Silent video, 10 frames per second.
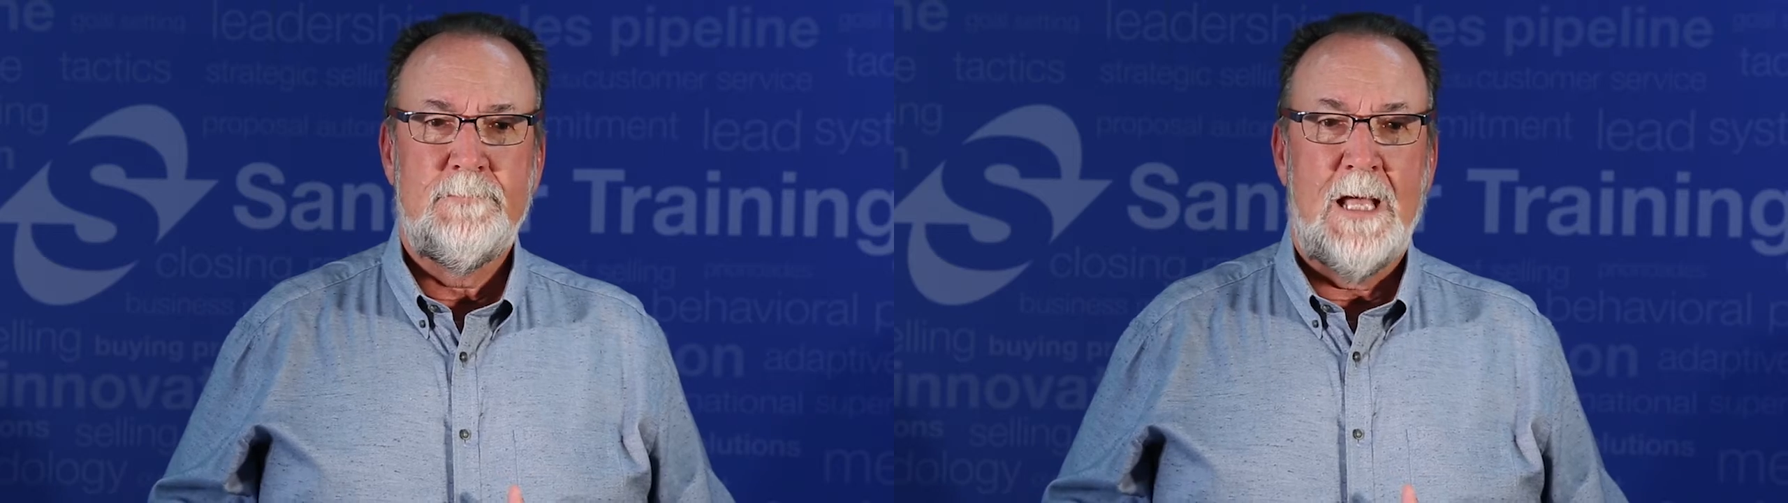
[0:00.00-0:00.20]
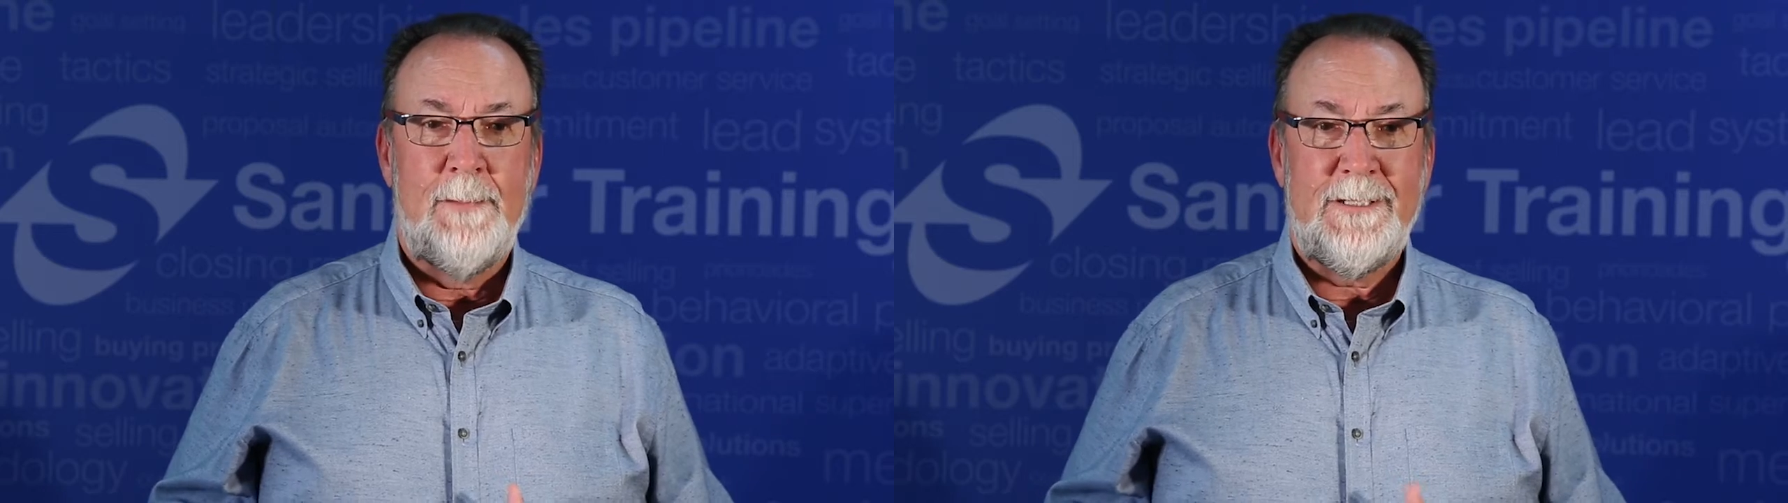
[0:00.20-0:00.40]

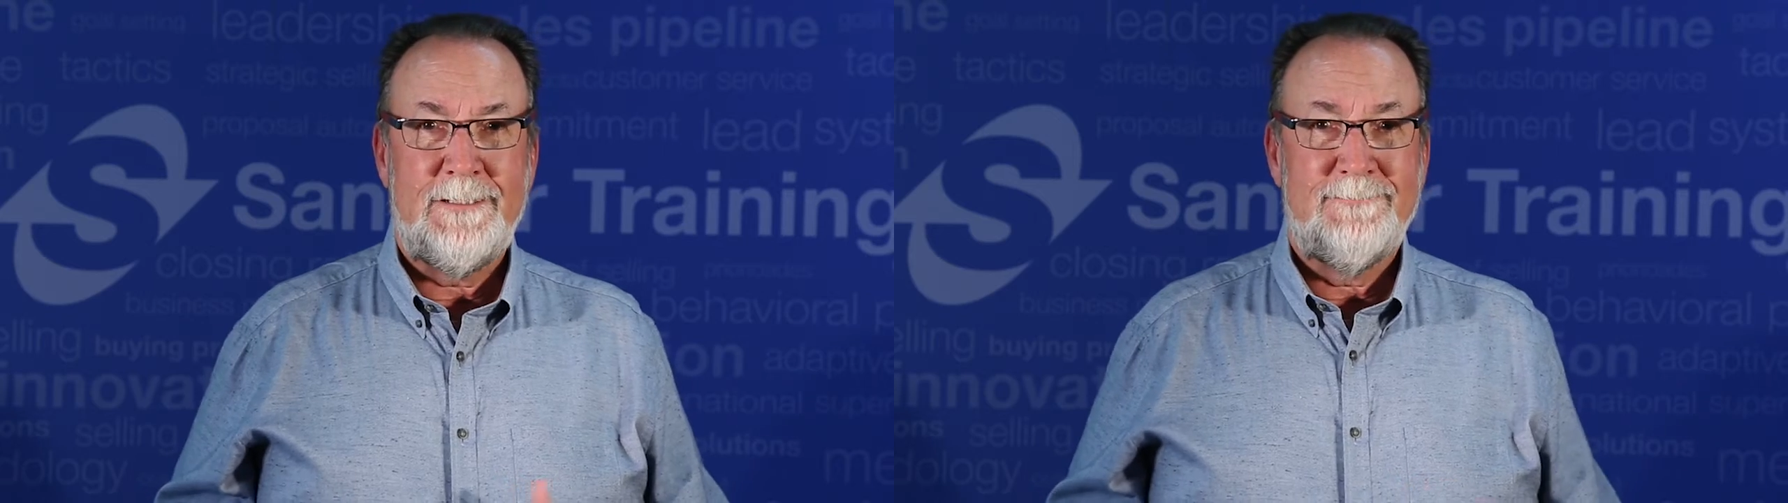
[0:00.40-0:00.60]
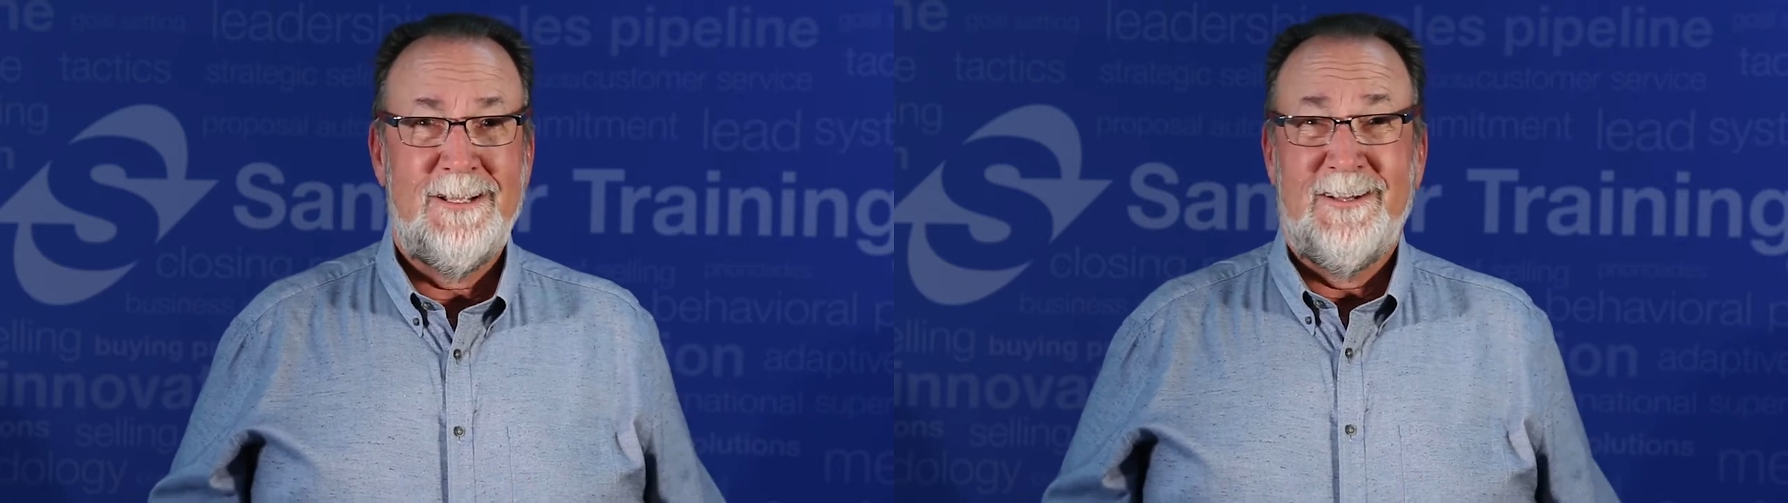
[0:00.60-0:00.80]
I
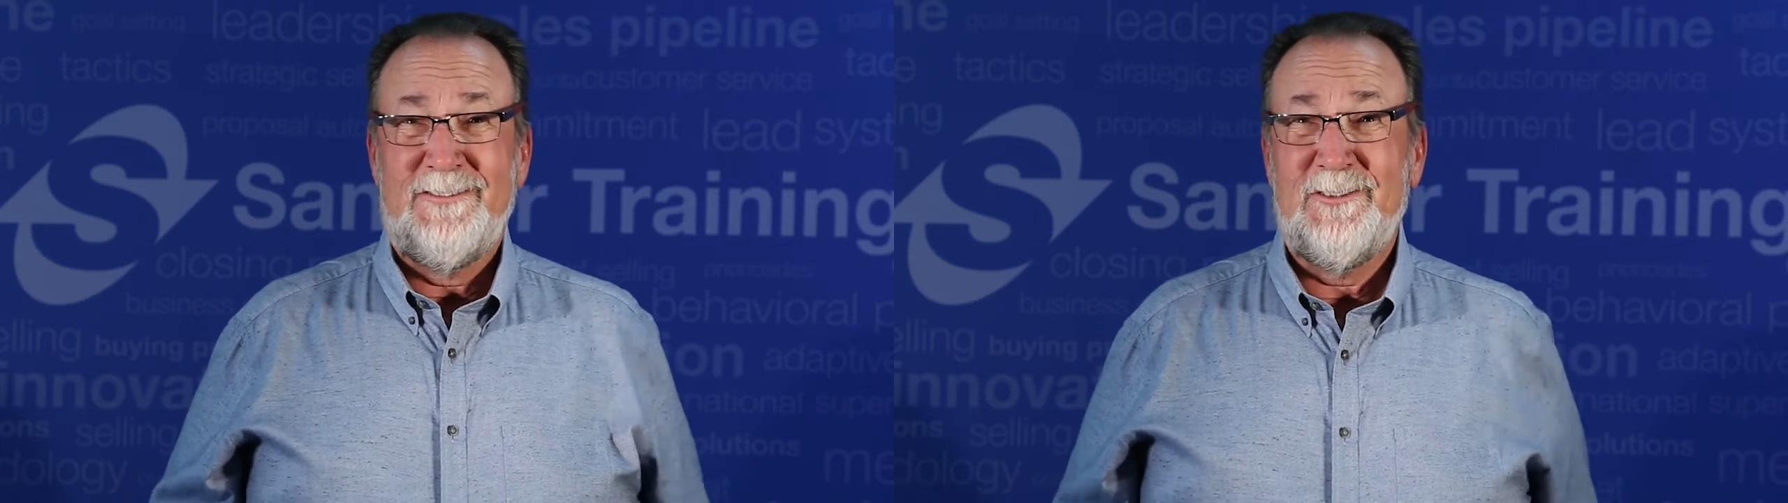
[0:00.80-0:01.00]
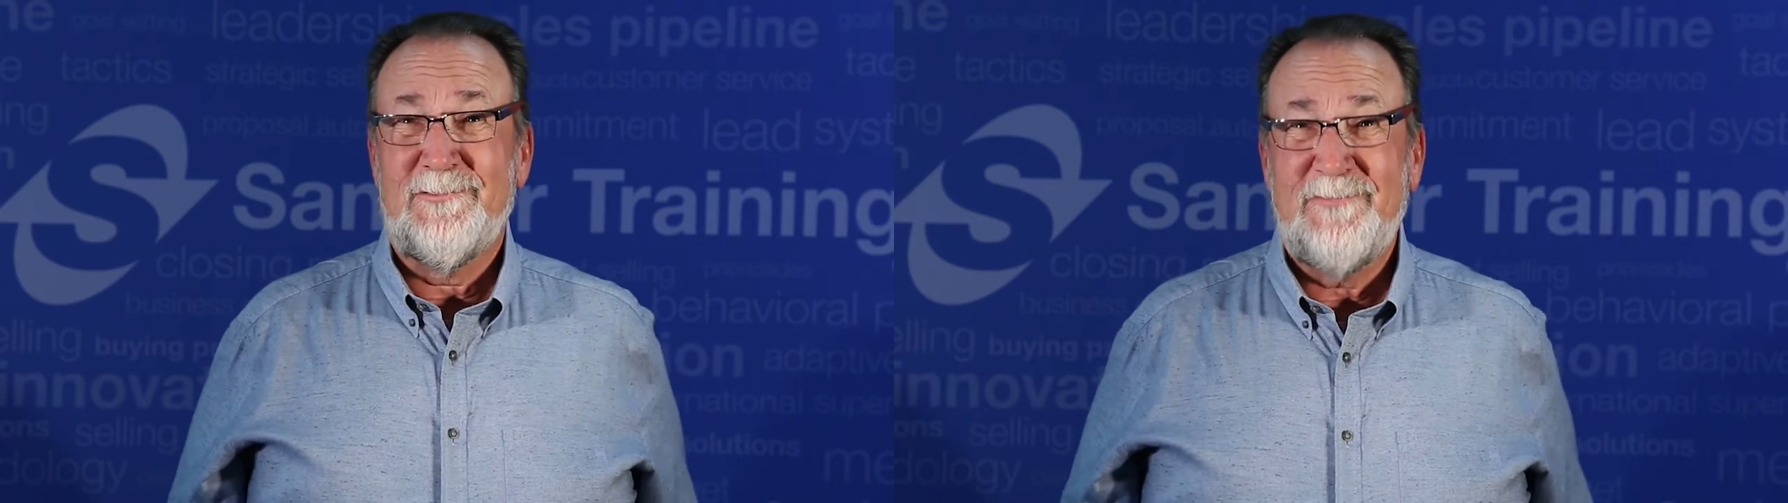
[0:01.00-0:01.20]
mean,
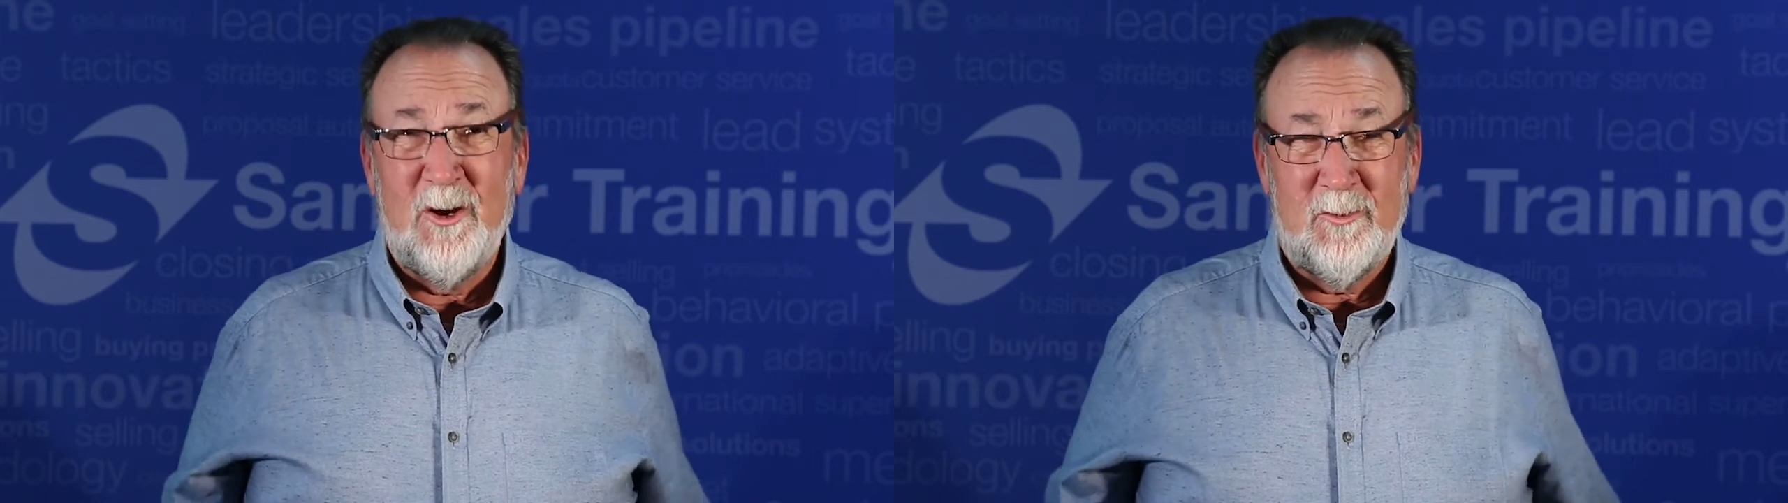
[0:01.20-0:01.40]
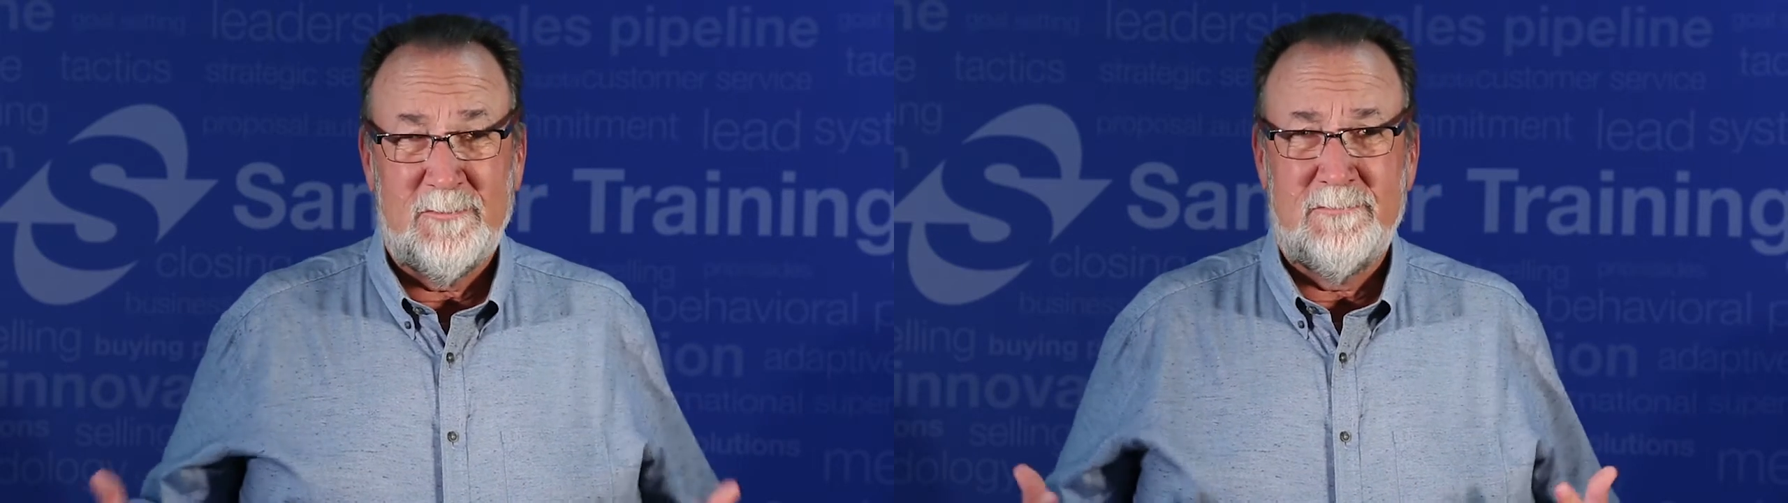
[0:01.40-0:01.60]
your
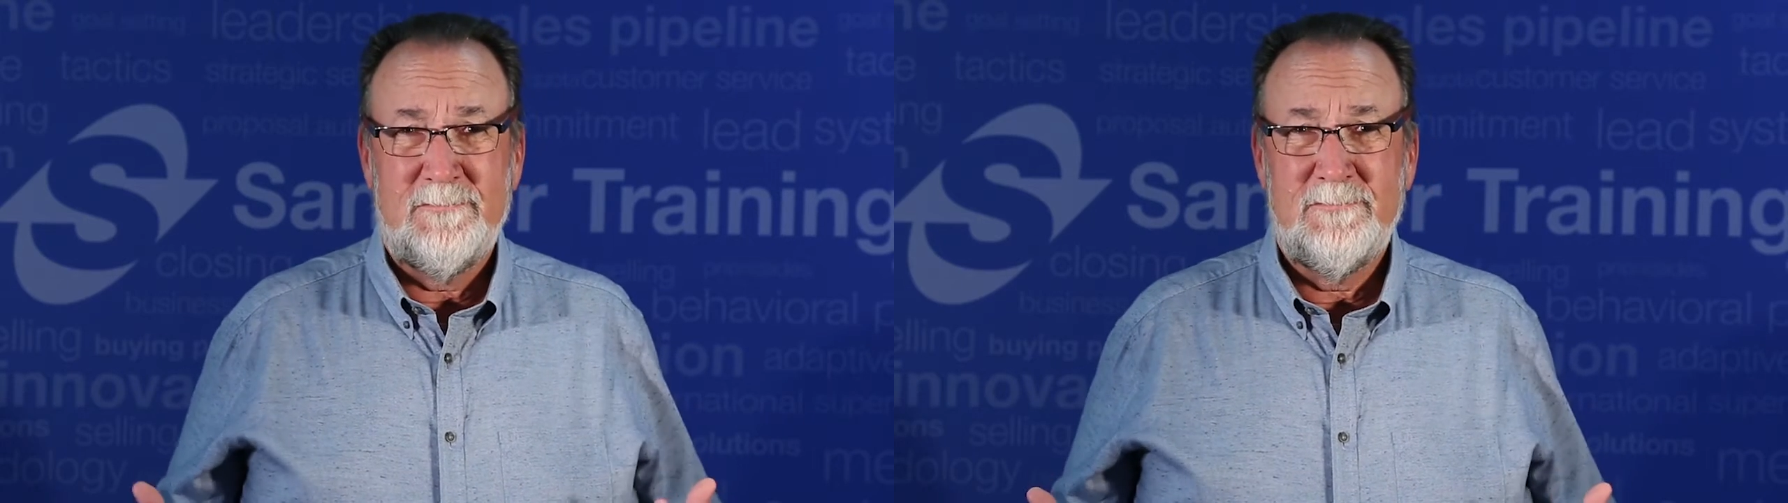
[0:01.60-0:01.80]
phone.